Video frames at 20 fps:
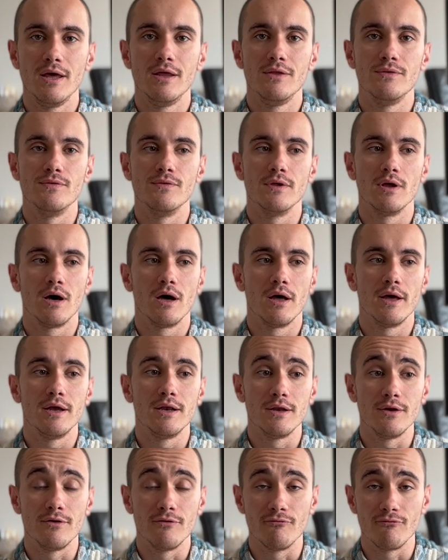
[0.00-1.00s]
In, uh, in
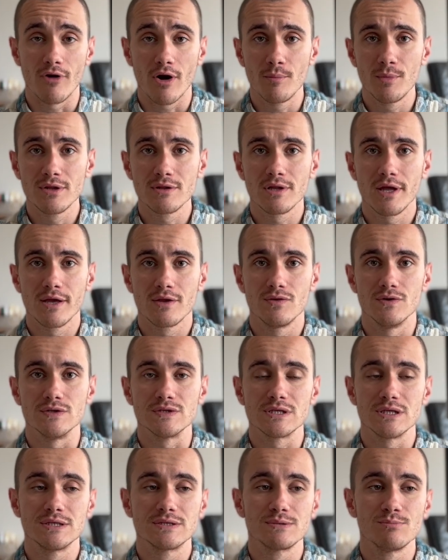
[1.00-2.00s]
an environment like
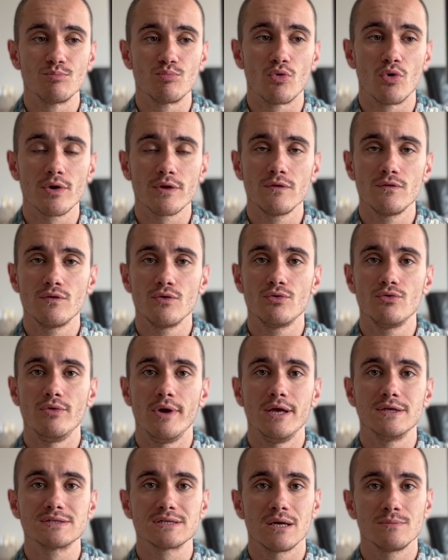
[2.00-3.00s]
this, it's important to
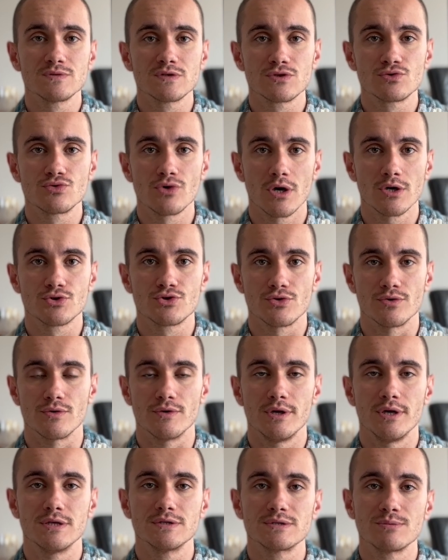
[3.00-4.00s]
create some structure
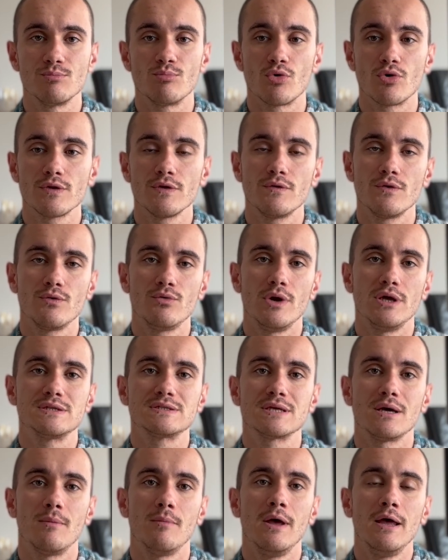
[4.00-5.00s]
and it's important to create
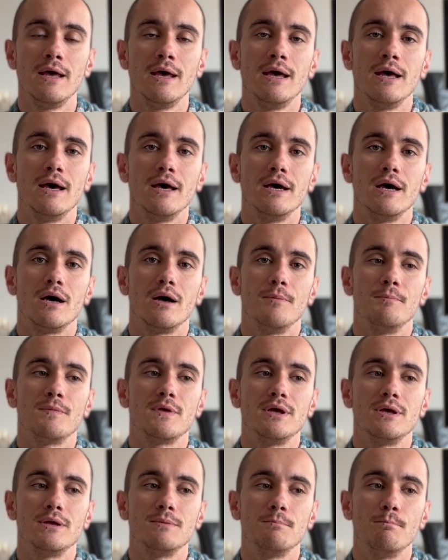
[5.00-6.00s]
some uh,
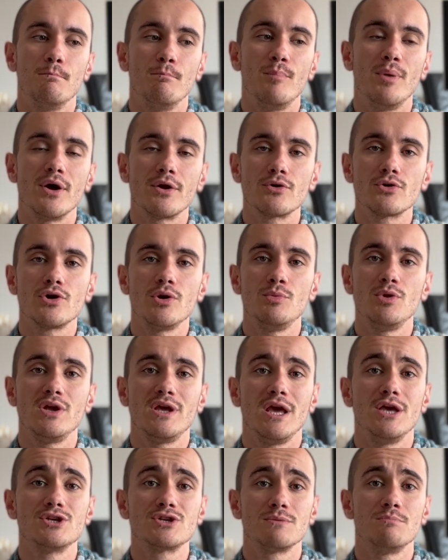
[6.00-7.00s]
better
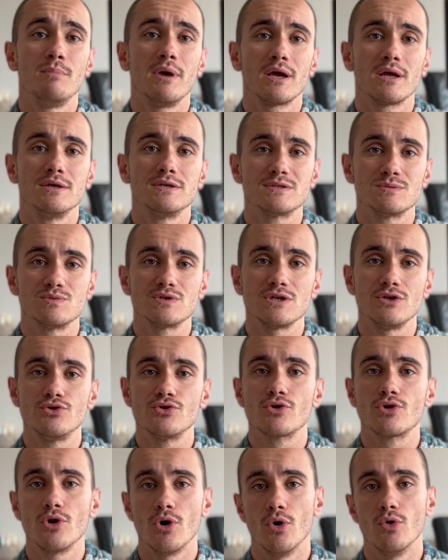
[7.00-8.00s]
communication mechanisms in
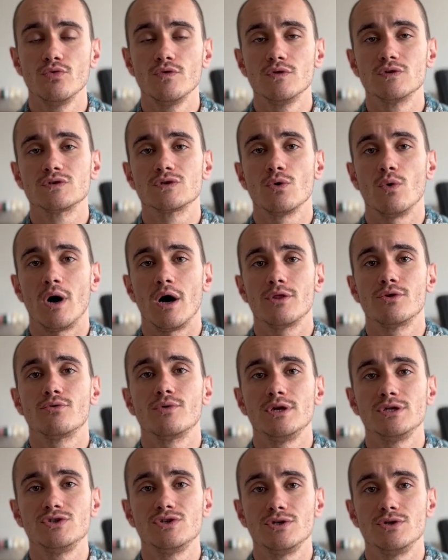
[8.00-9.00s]
your code so other
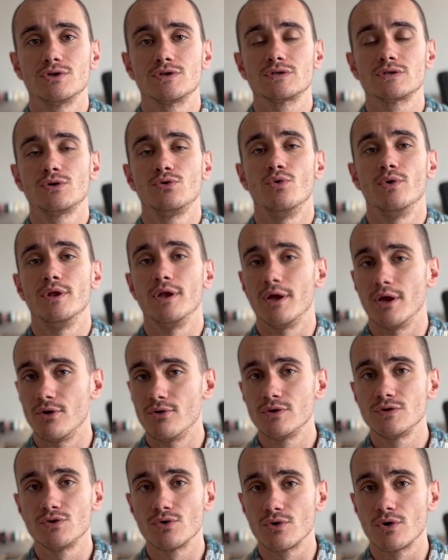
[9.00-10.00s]
engineers who
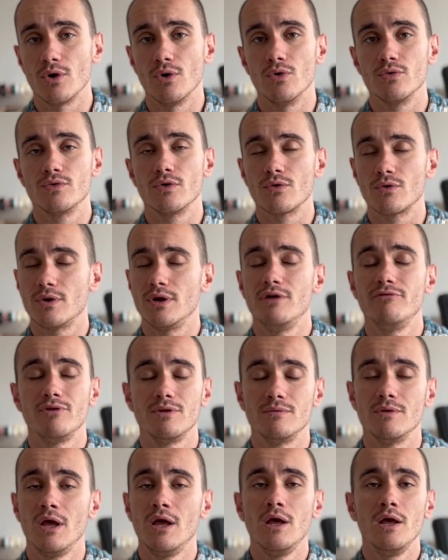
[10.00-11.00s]
inherit your code or
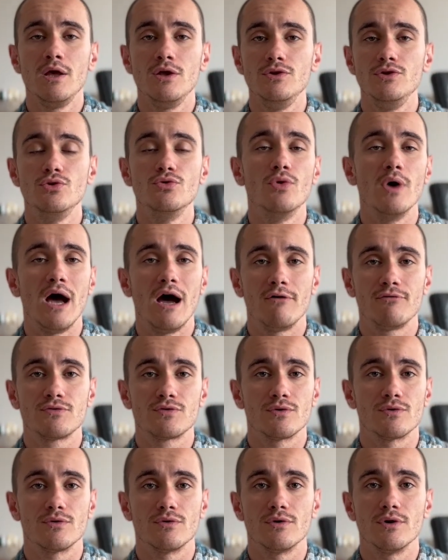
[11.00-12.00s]
even you
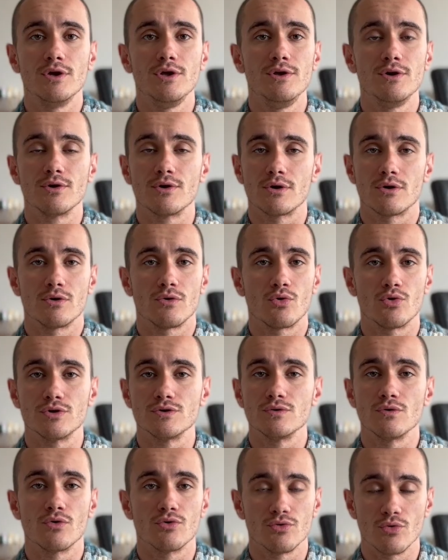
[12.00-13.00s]
after a year or,
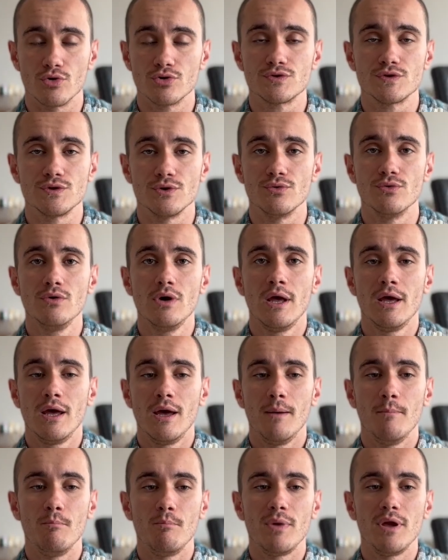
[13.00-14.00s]
or, or two
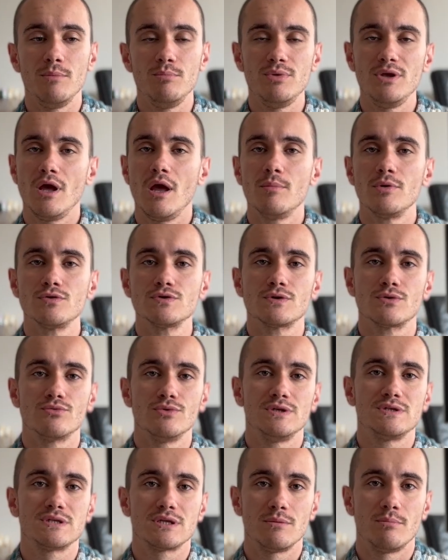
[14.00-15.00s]
may be able to
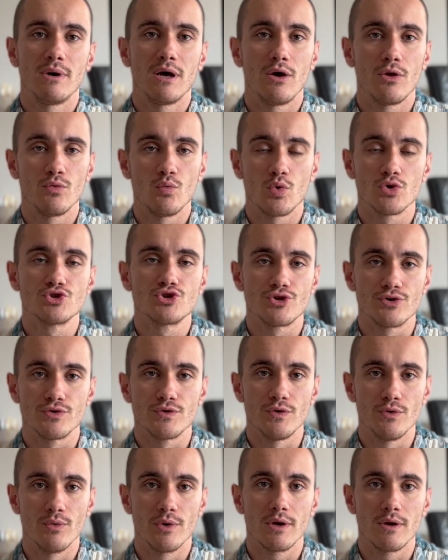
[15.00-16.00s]
reason about what you're
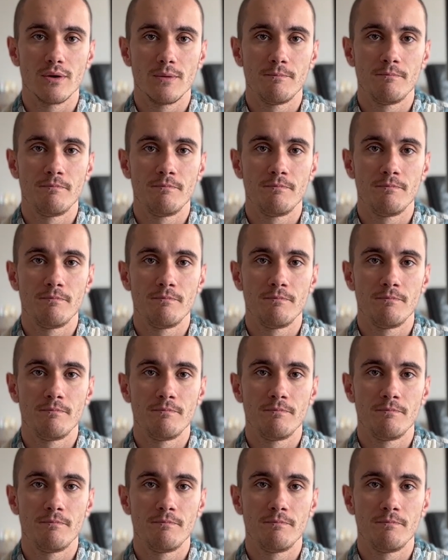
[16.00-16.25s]
doing